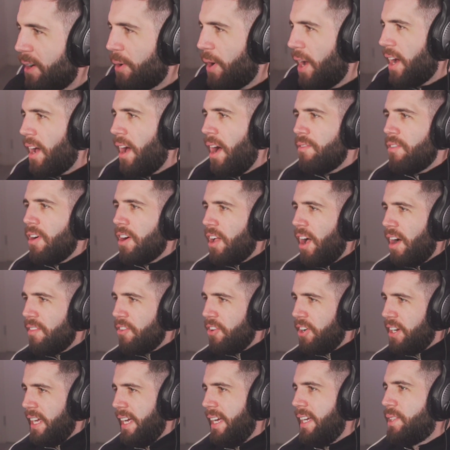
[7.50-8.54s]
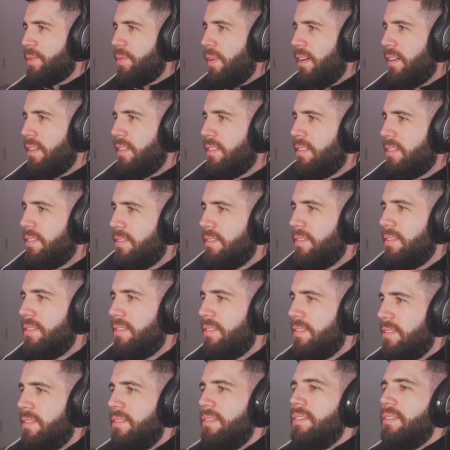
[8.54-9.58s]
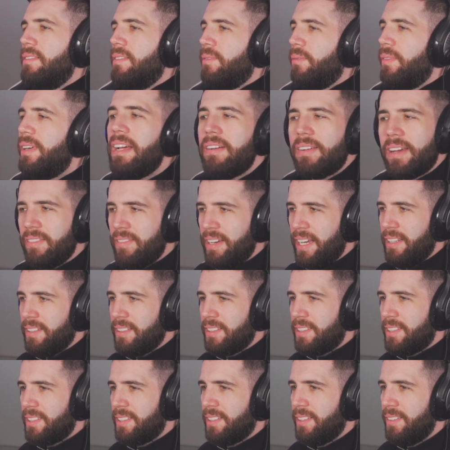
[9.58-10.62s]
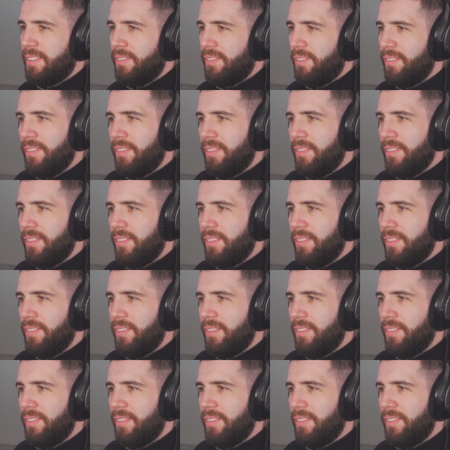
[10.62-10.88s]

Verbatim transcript: I don't. I can't. I can't ruin his one. We never give hints.